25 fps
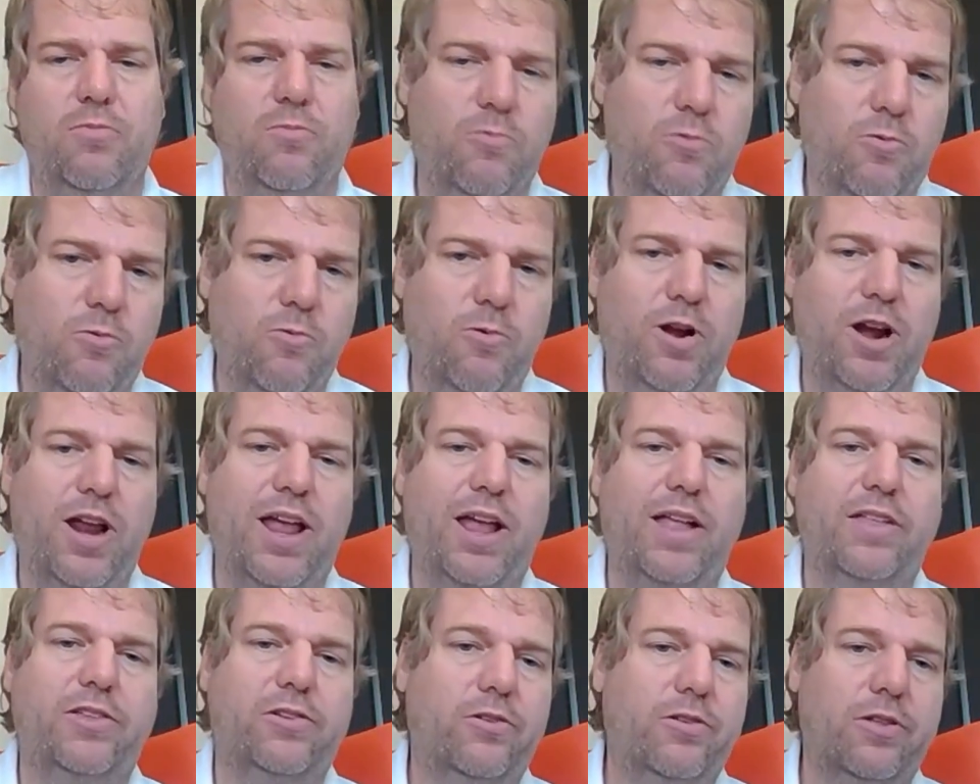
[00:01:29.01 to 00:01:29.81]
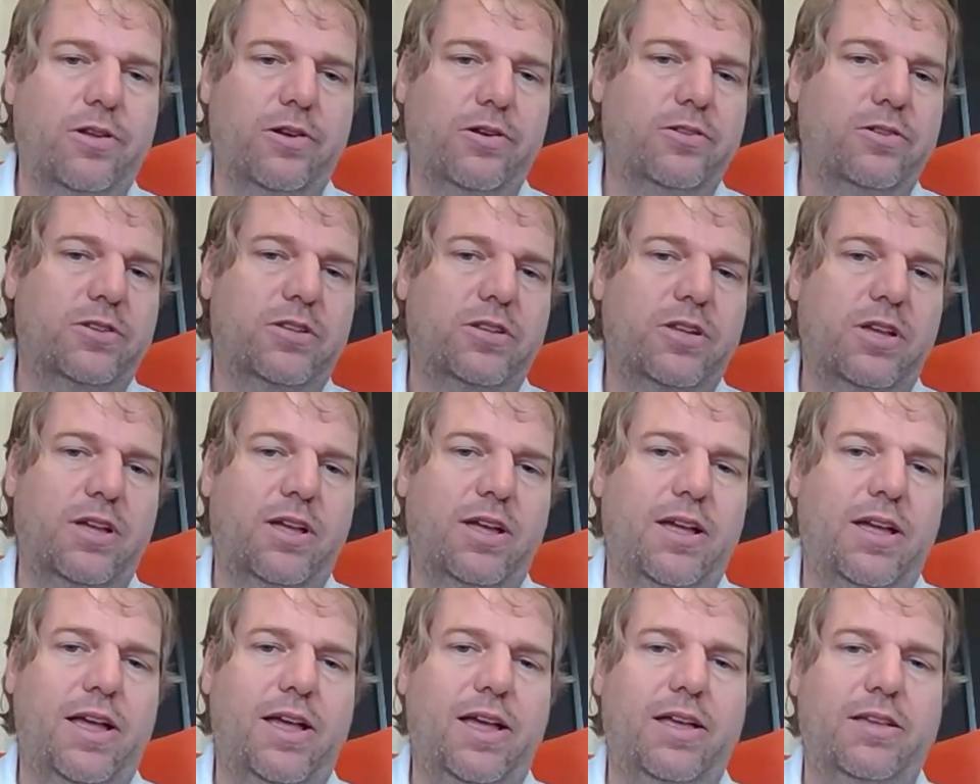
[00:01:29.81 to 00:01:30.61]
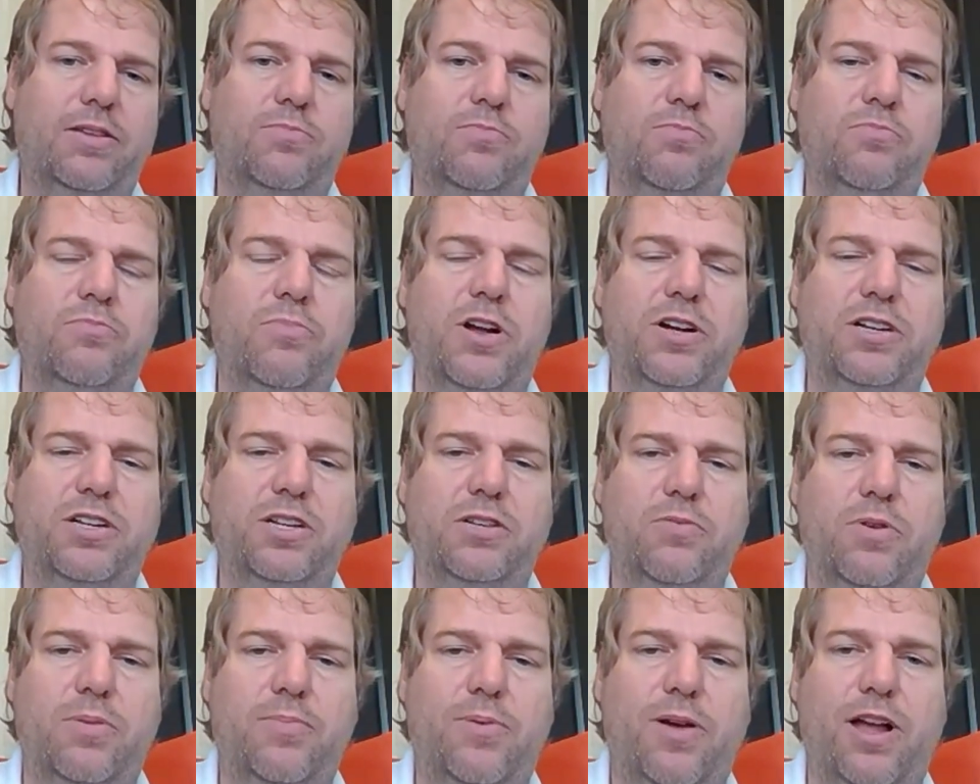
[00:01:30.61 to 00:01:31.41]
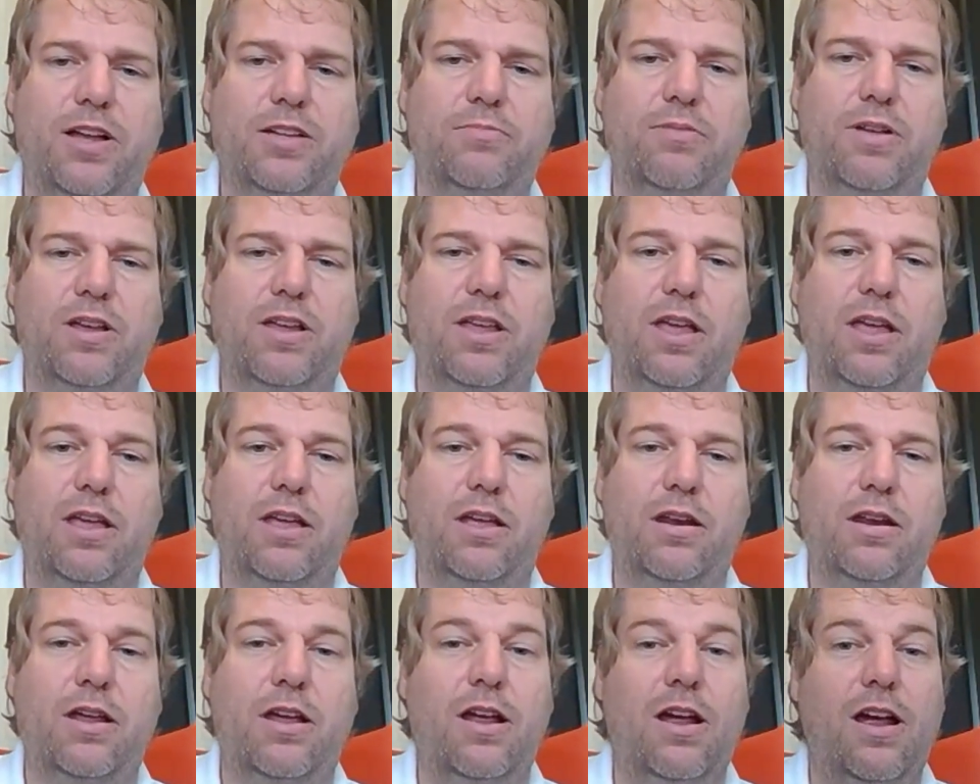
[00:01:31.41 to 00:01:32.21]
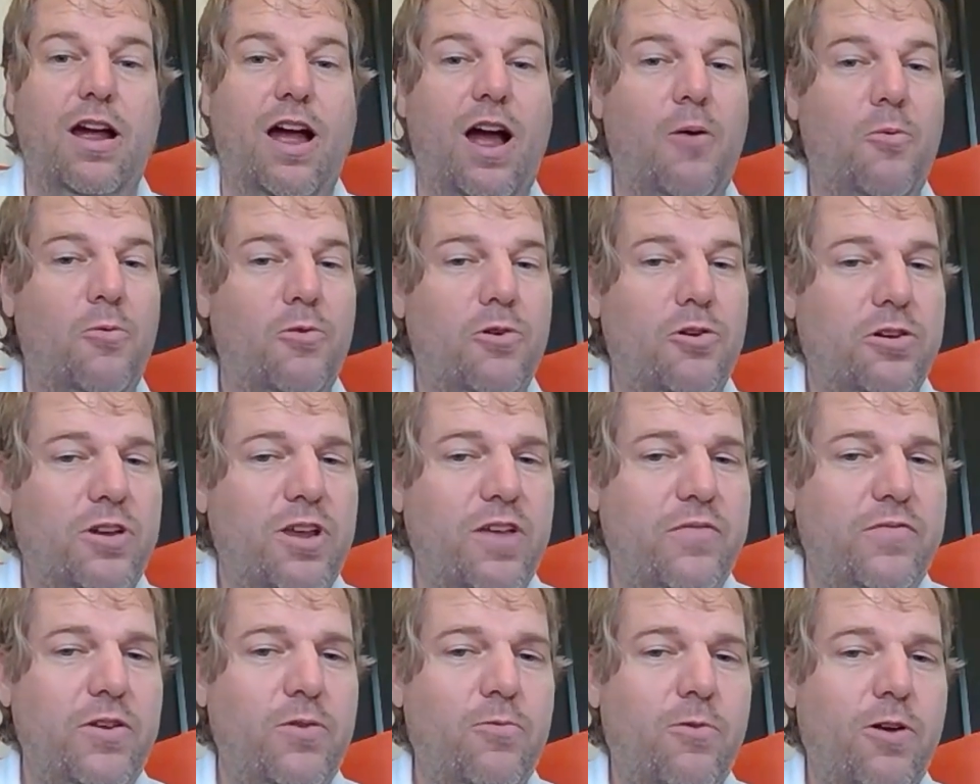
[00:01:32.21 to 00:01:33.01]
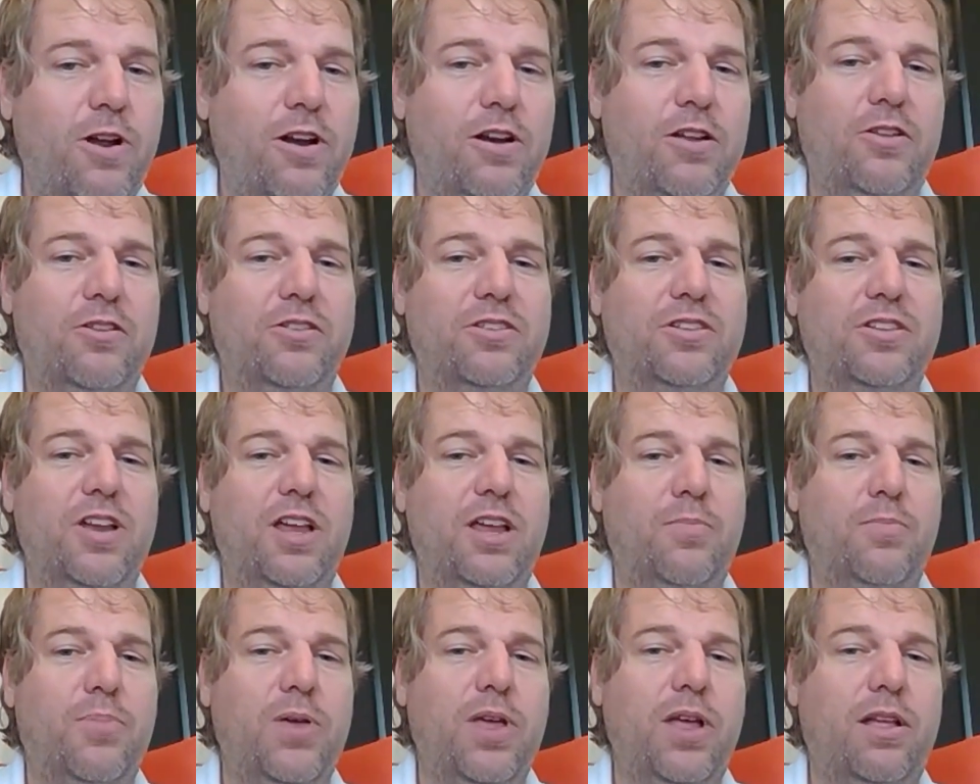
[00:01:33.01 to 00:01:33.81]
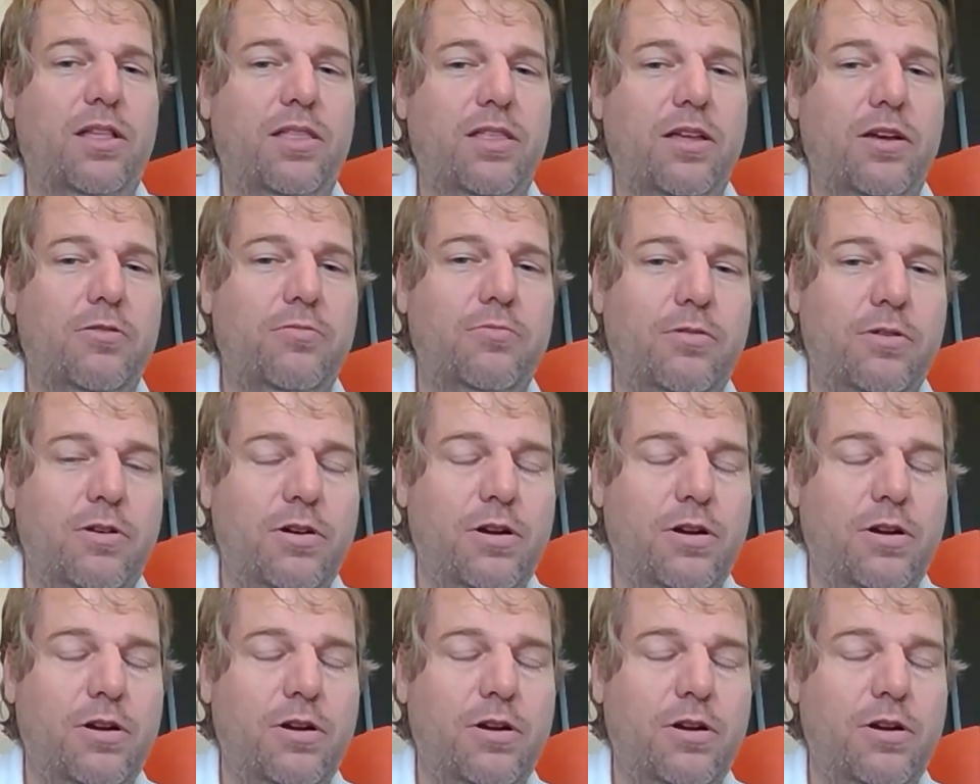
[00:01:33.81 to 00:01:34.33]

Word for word: we want to answer those to as much as we possibly can I will give you one little sneak peek though.